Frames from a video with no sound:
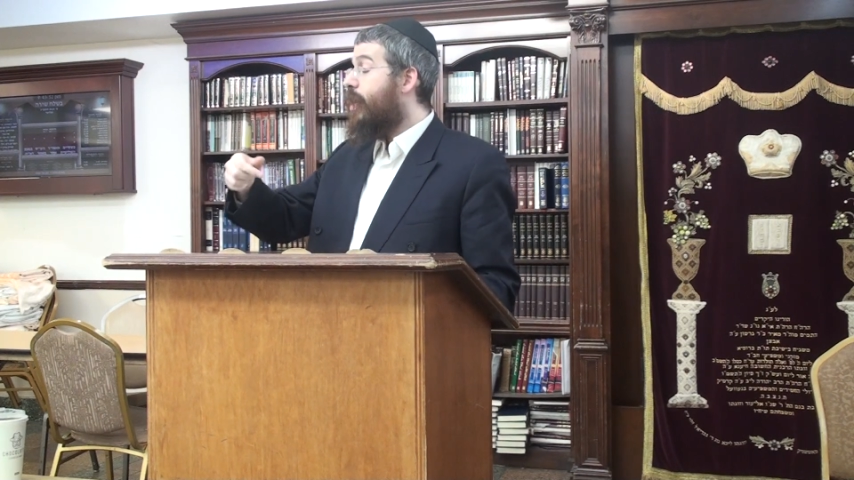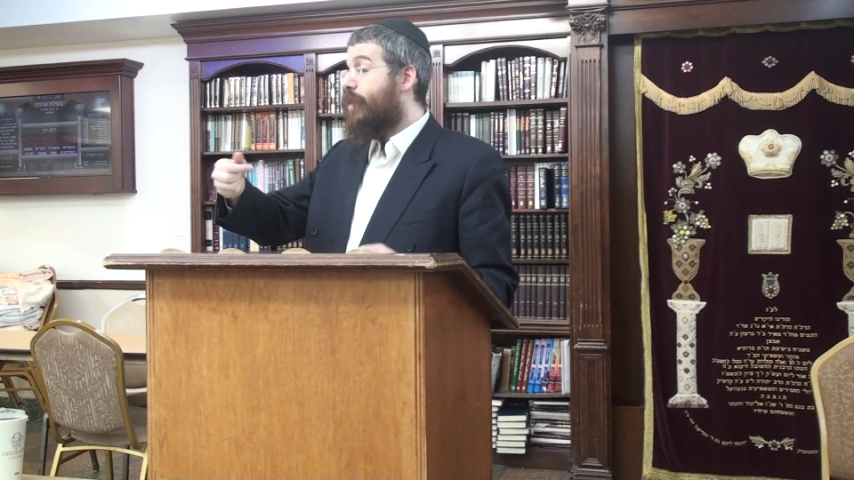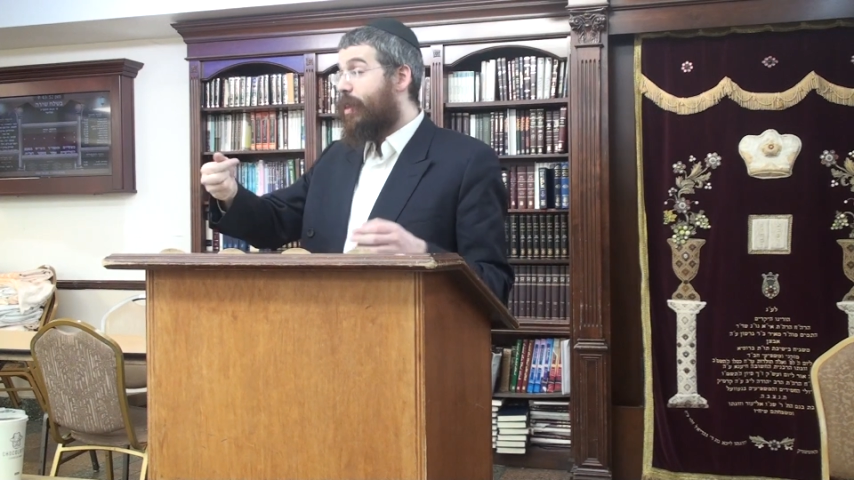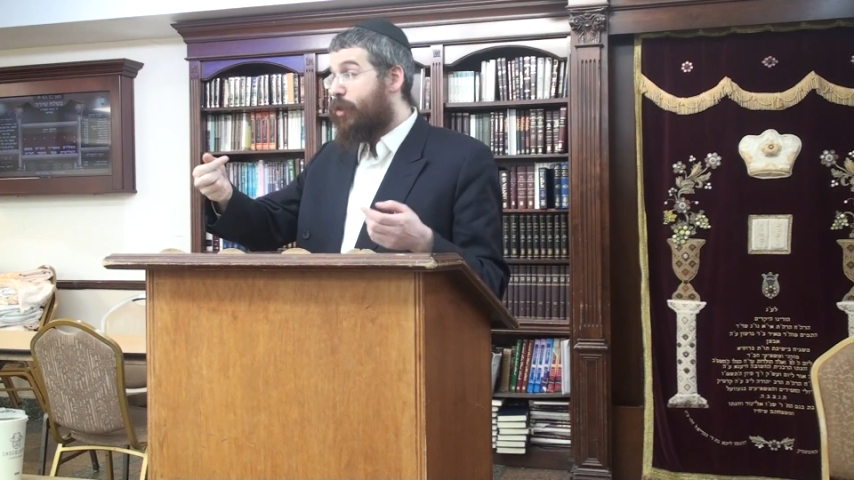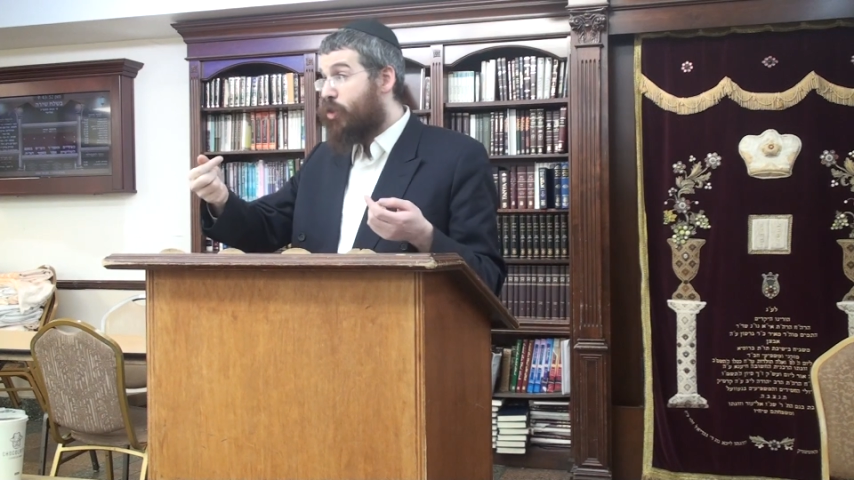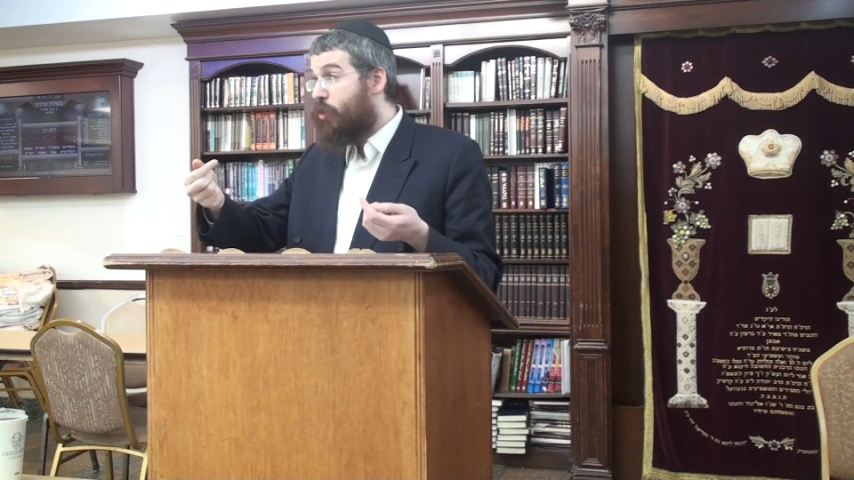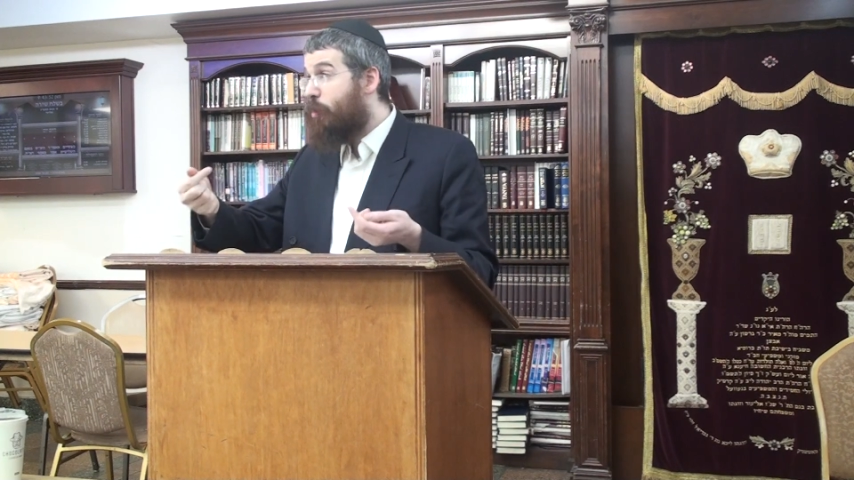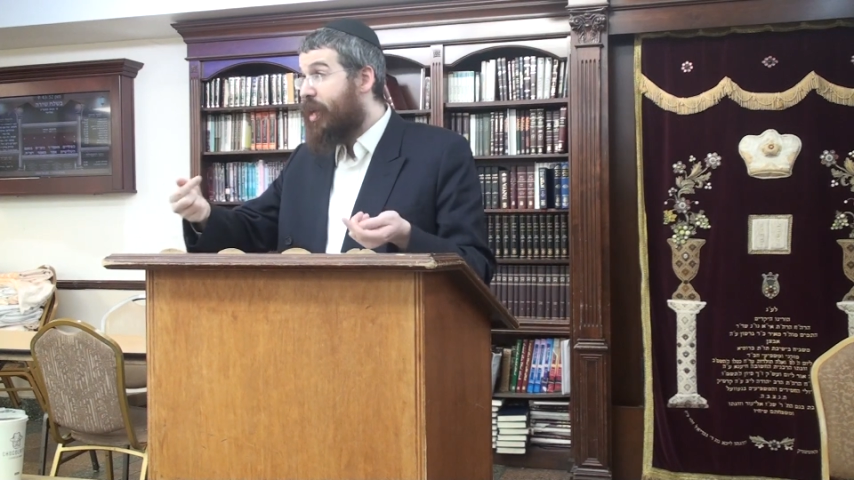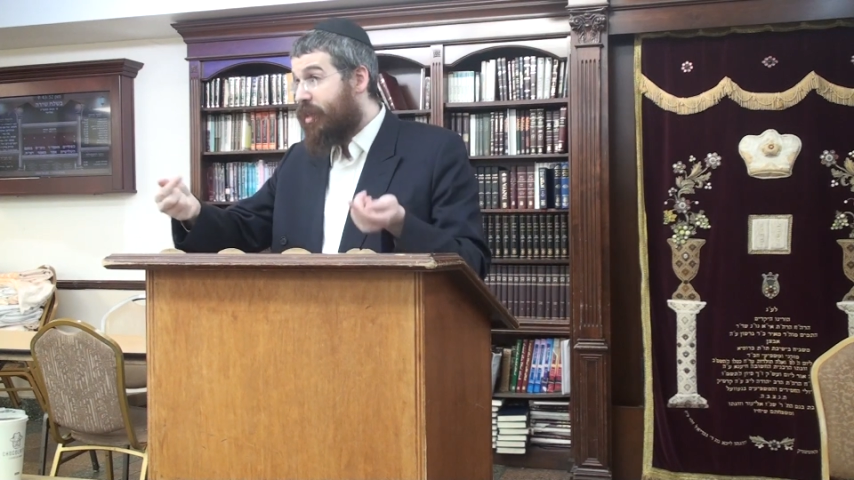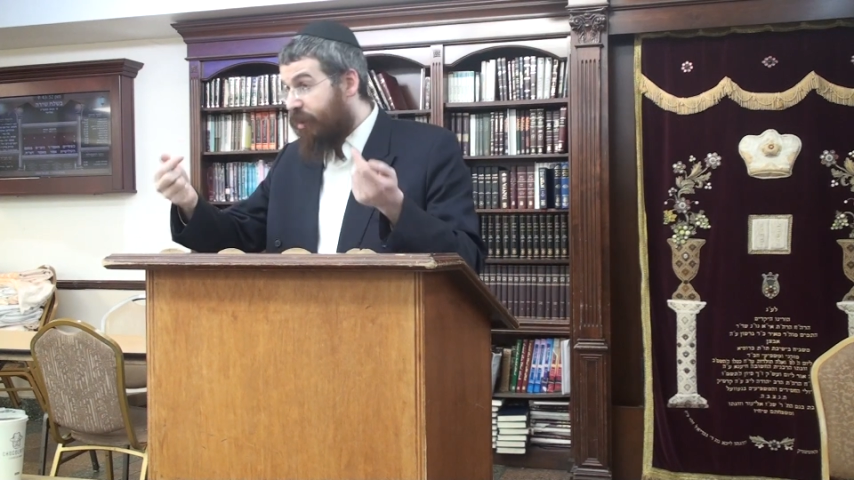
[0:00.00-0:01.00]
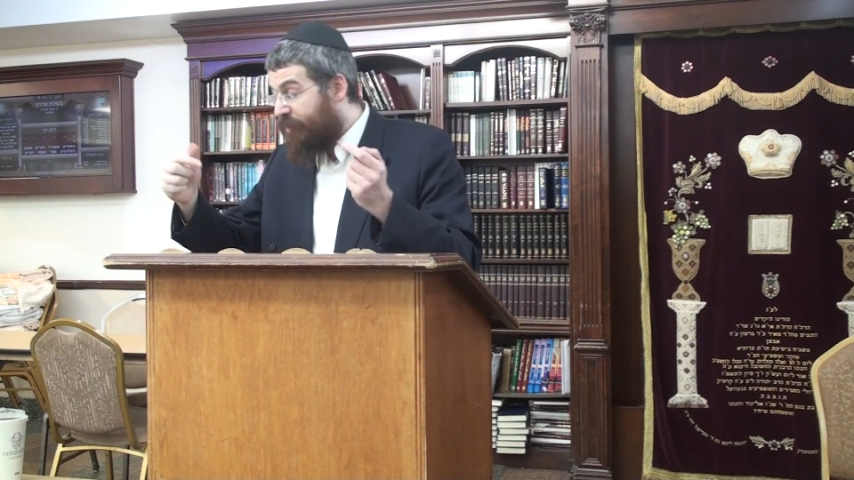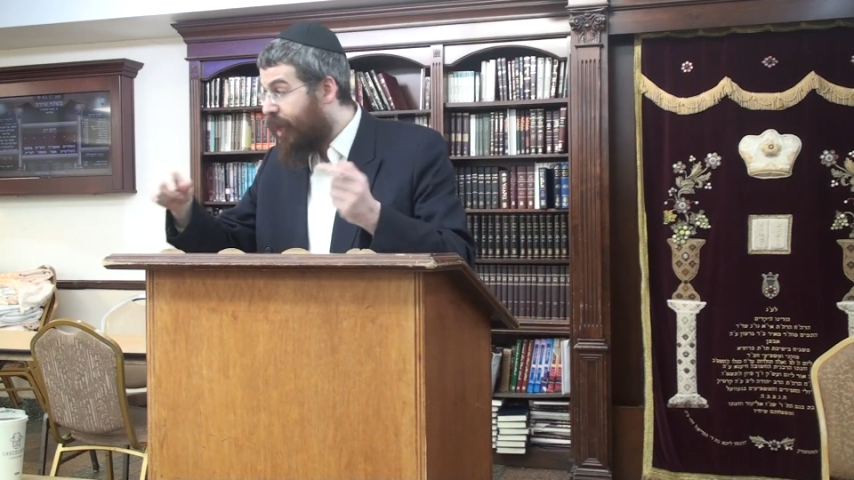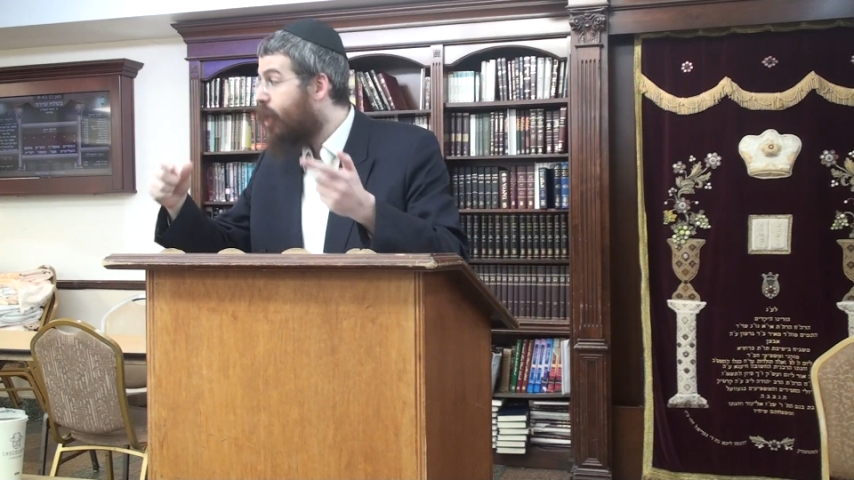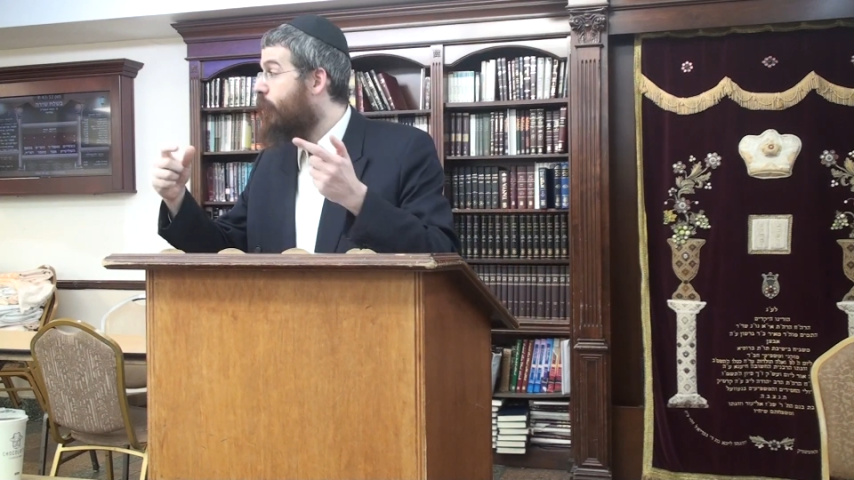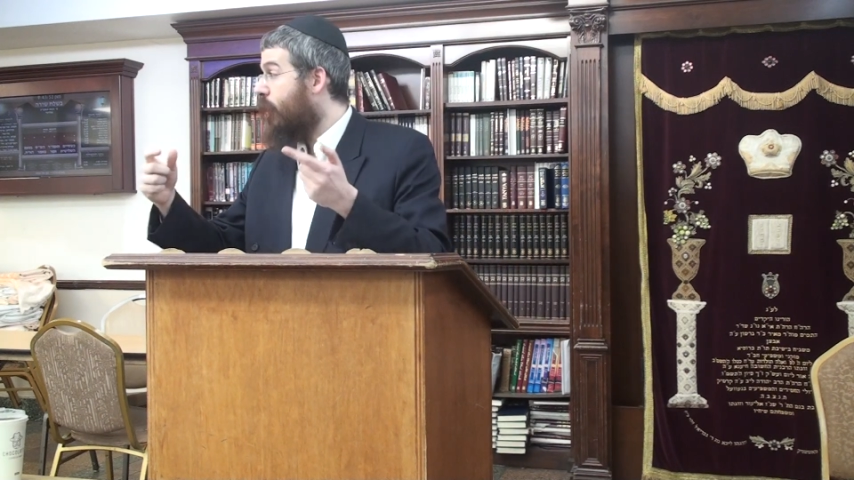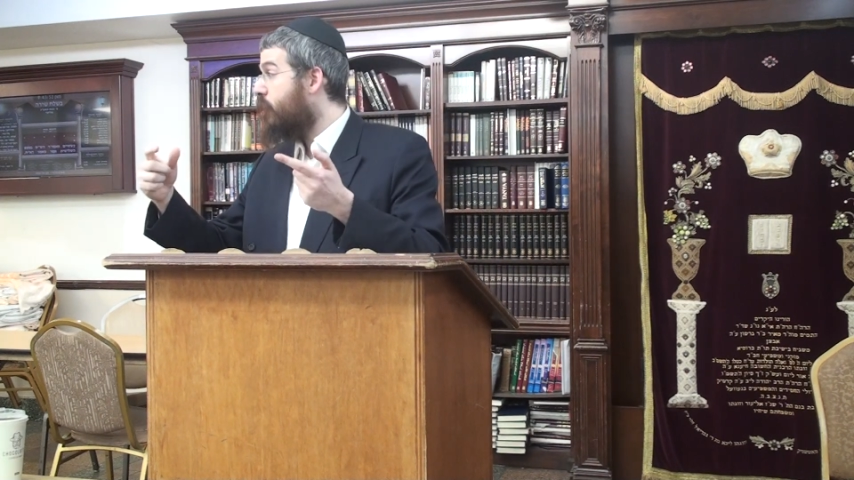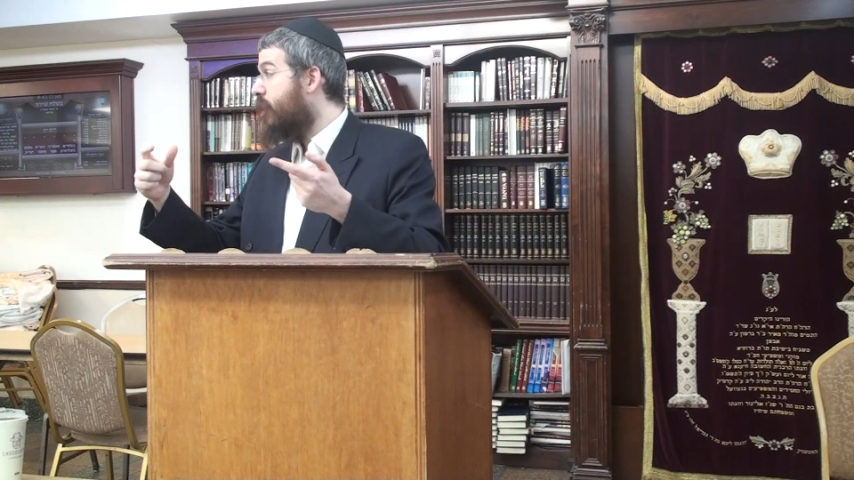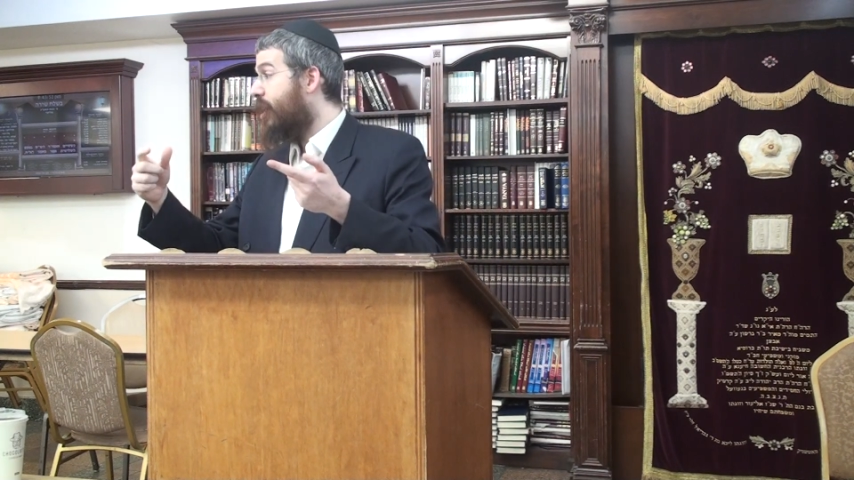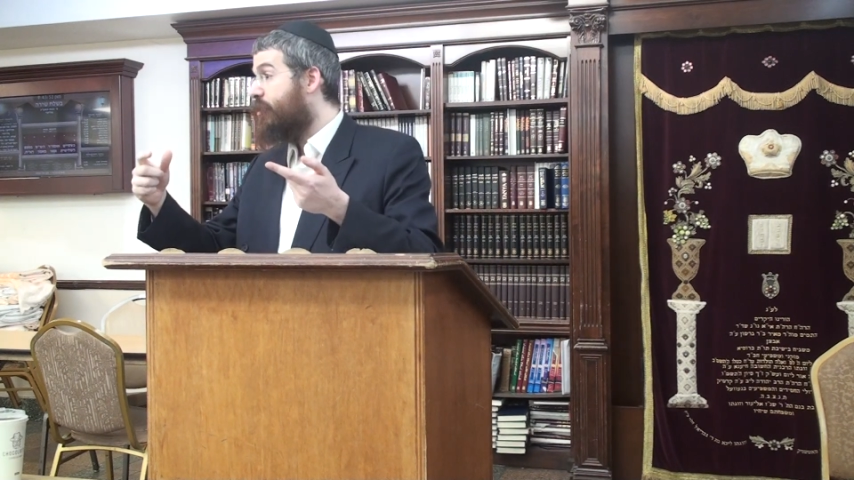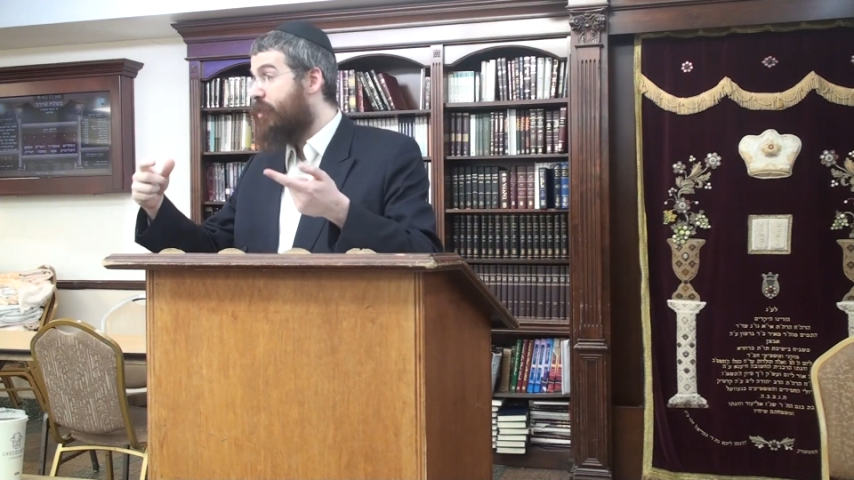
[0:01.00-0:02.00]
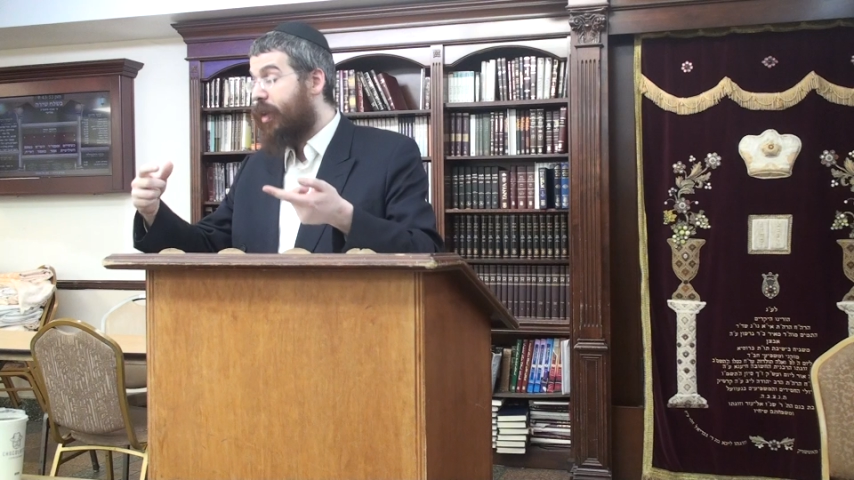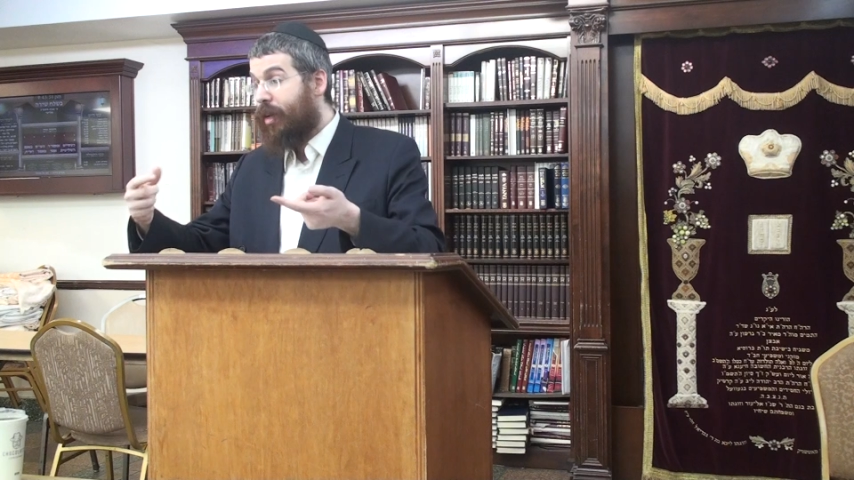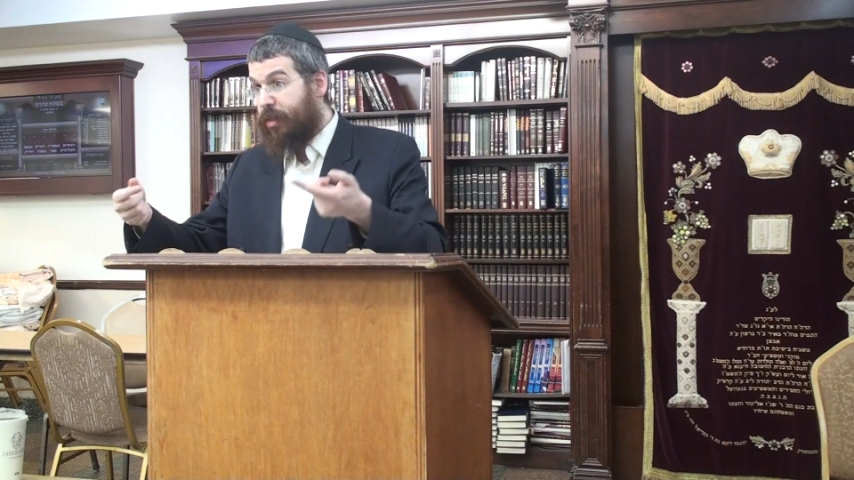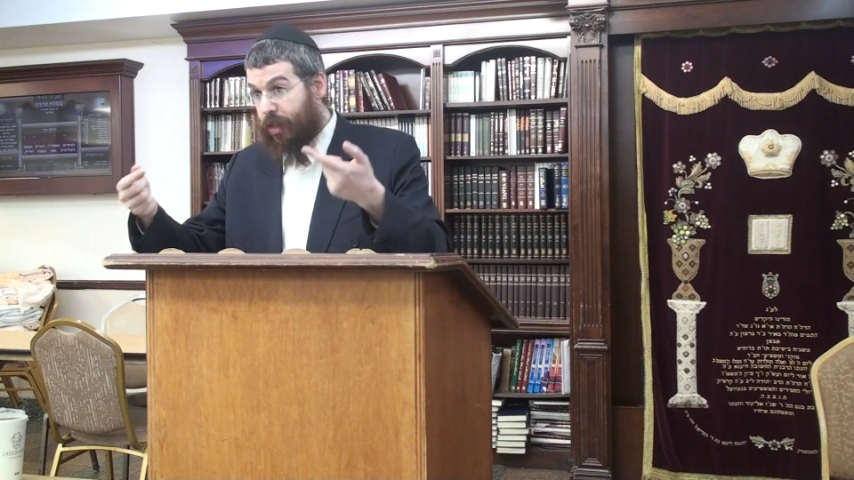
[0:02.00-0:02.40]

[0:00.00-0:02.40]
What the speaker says: that there should be a tefeach amanos la tefeach,